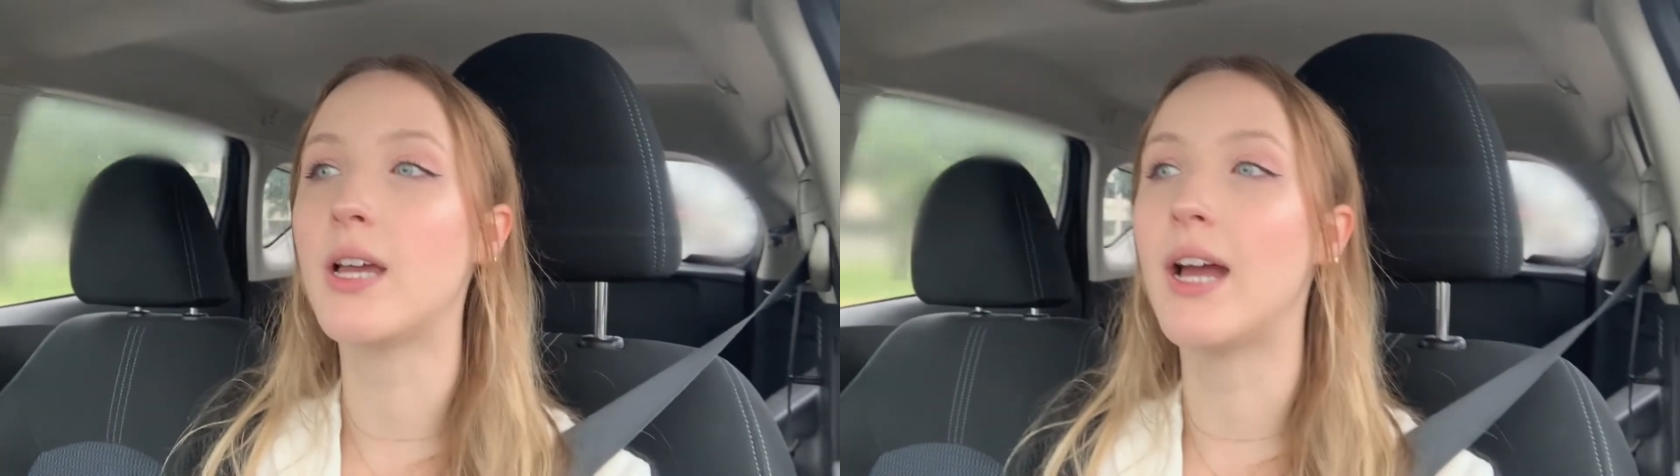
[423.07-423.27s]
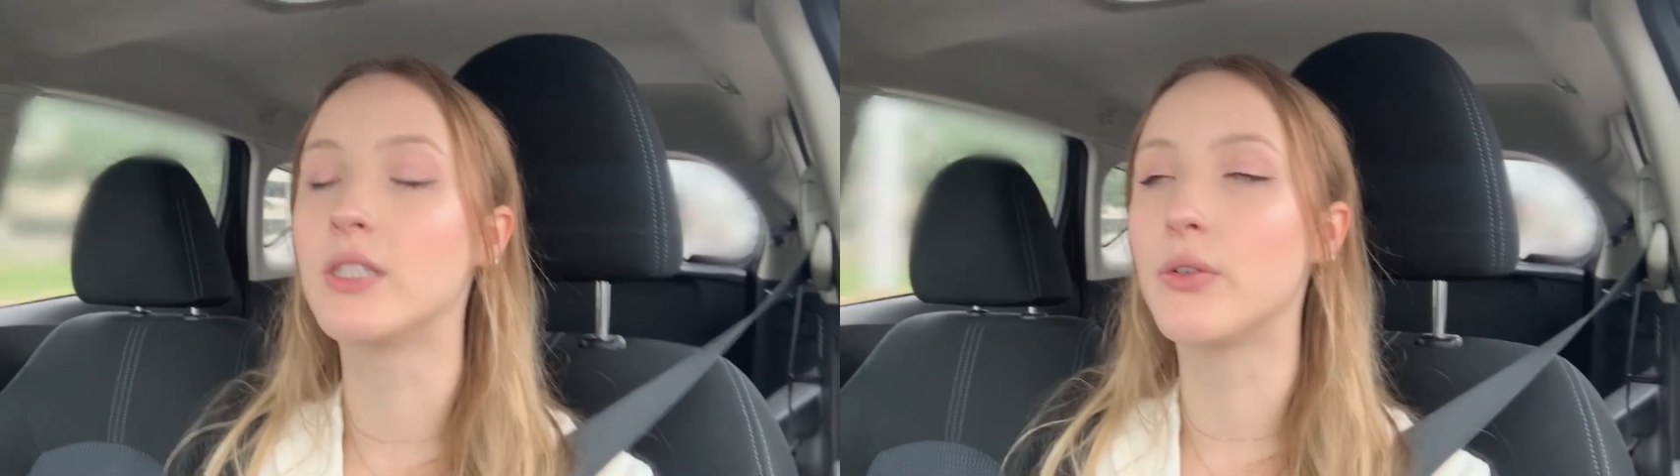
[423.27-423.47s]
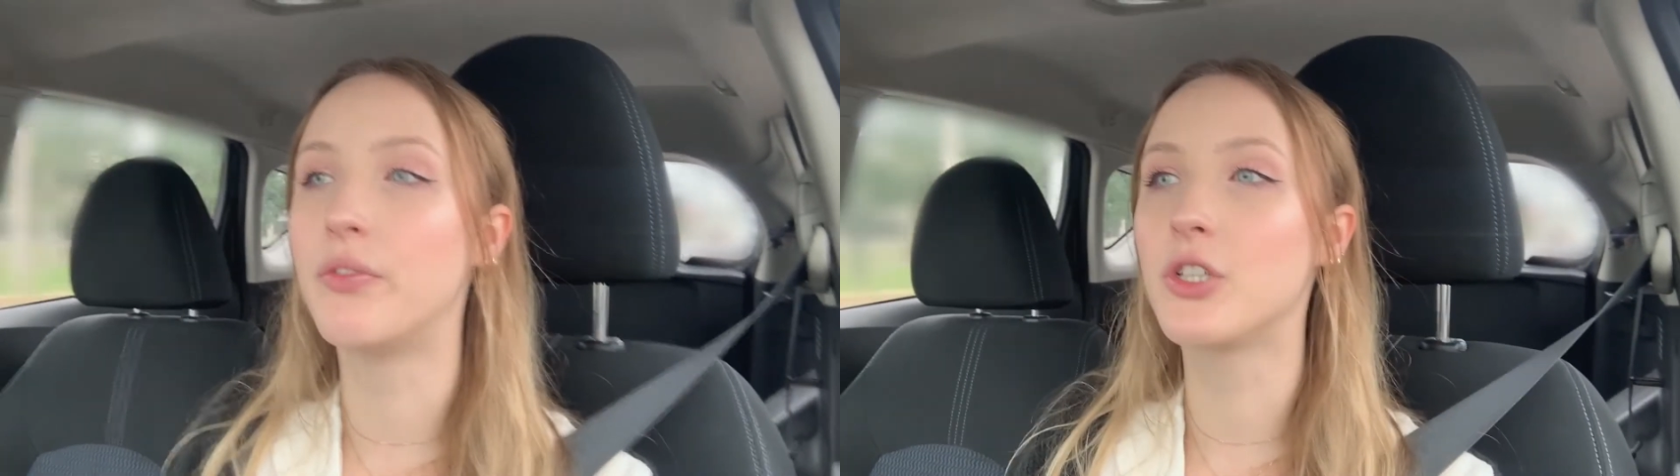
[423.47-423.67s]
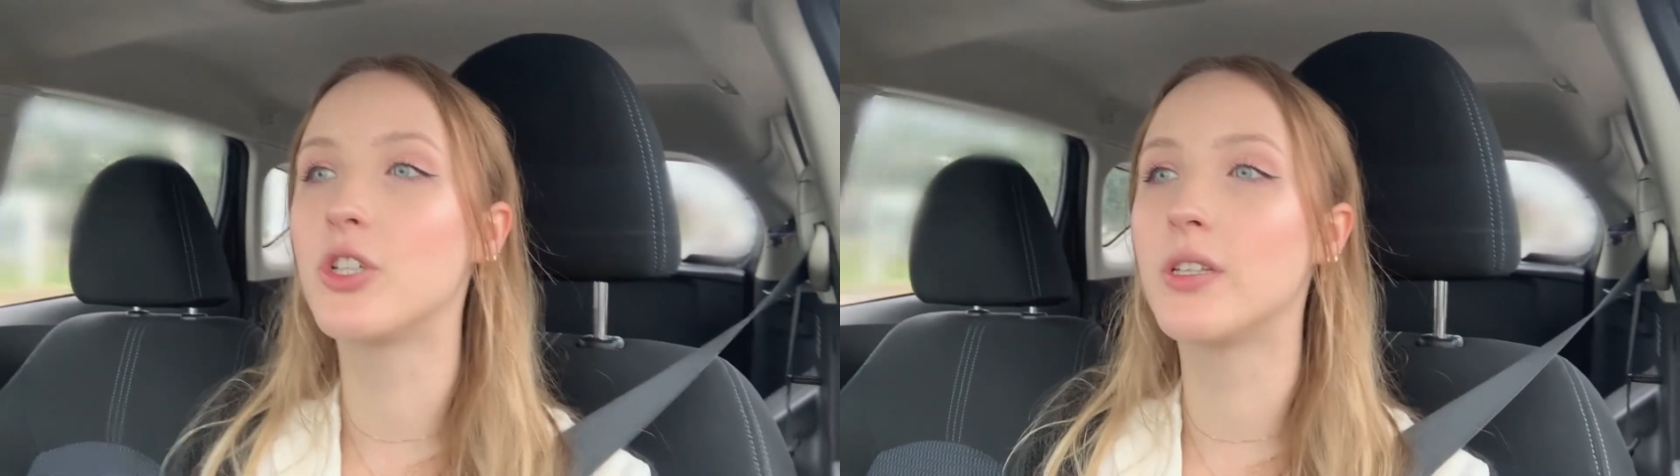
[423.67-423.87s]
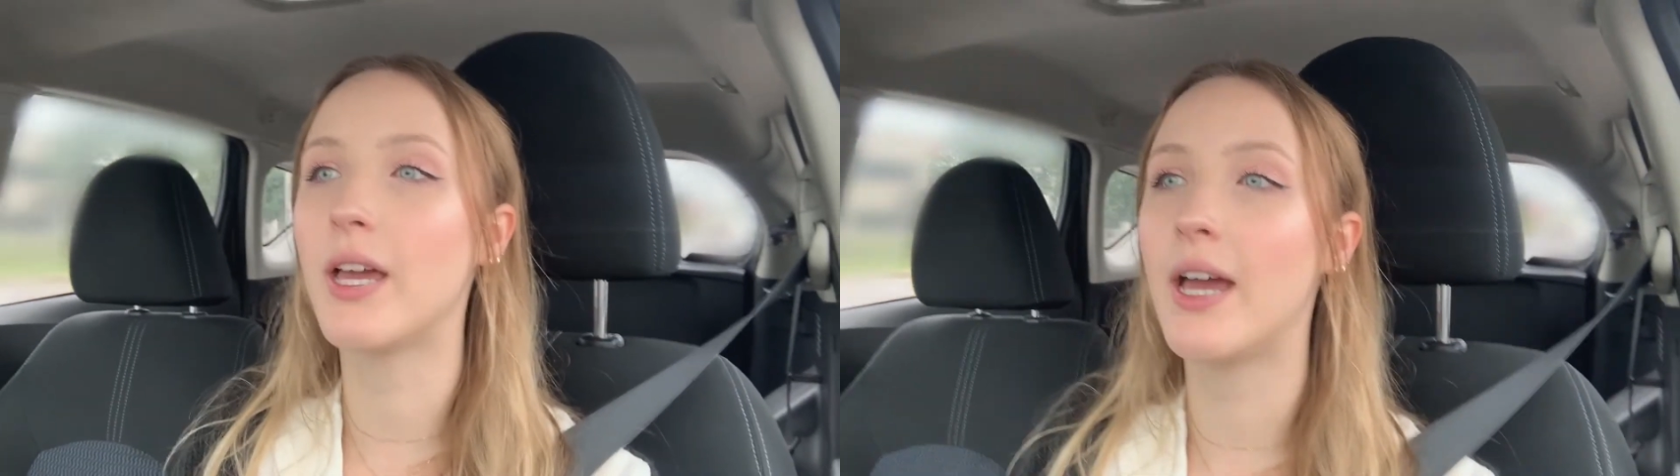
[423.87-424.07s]
as
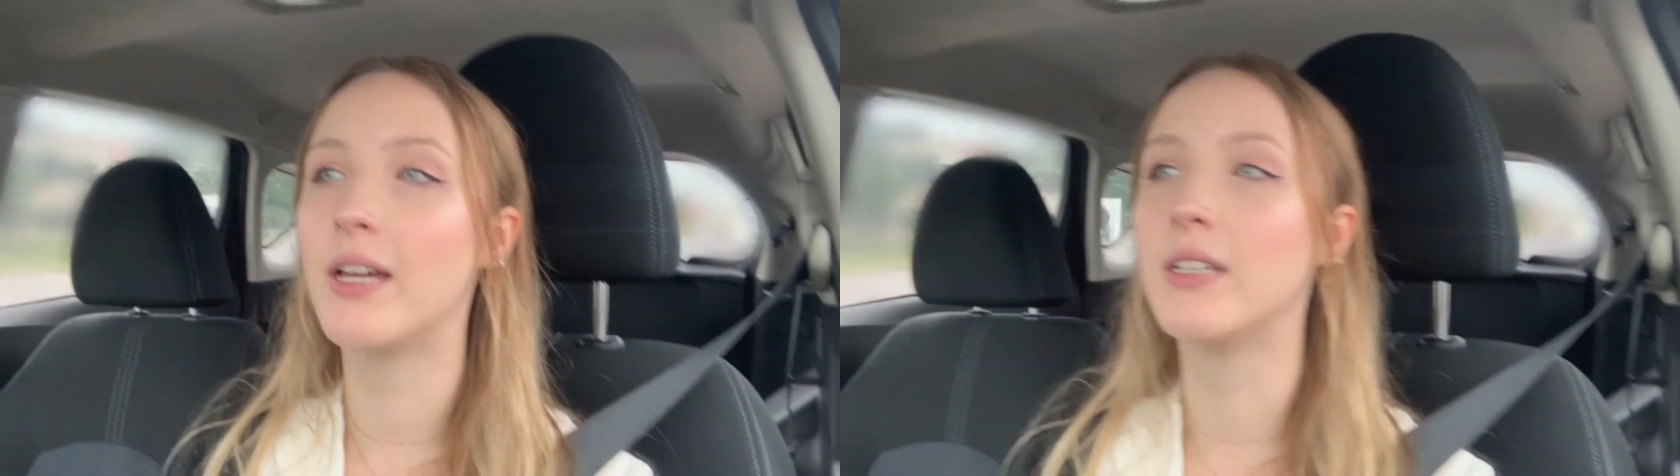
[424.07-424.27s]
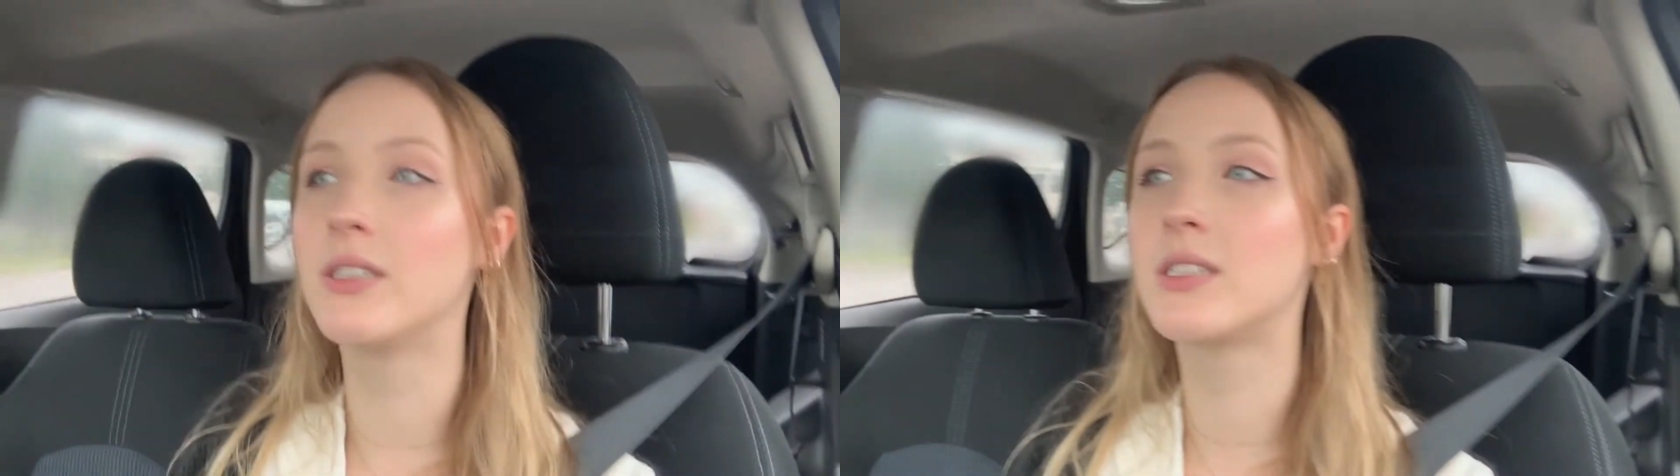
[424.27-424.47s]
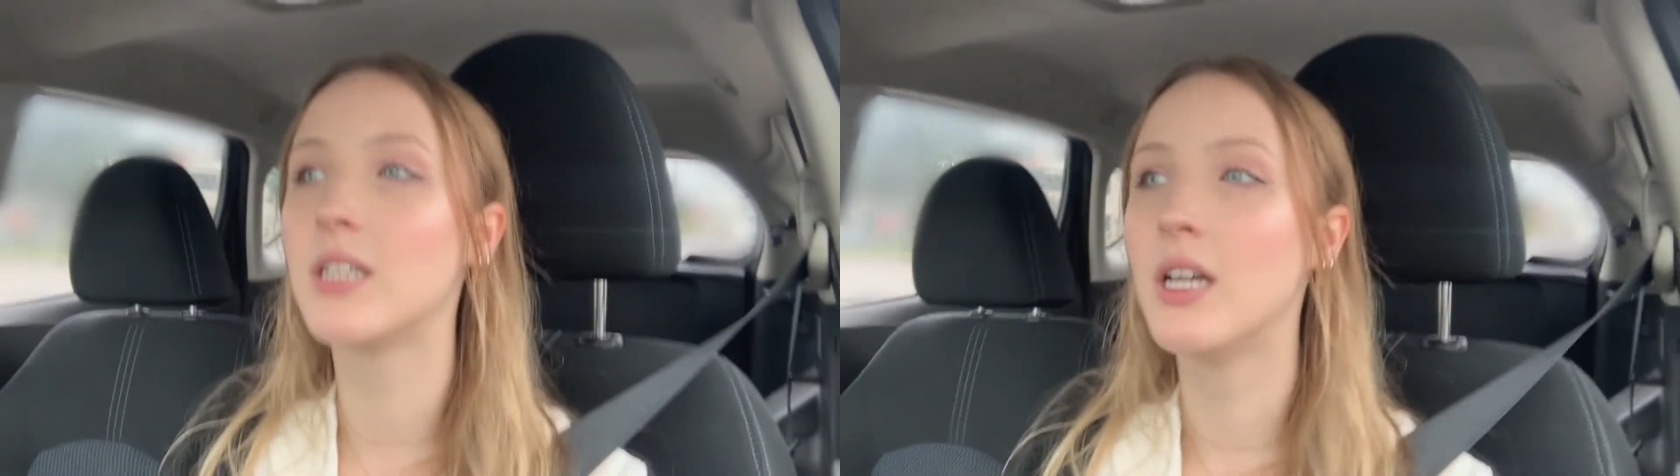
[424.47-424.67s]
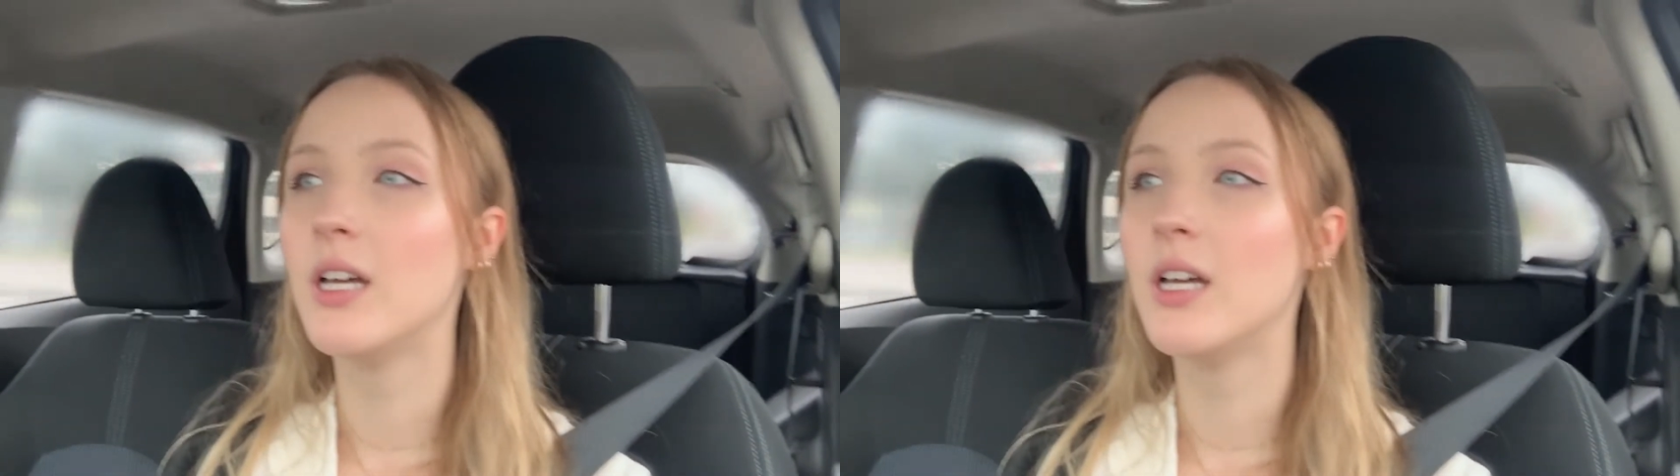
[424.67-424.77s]
efficient as,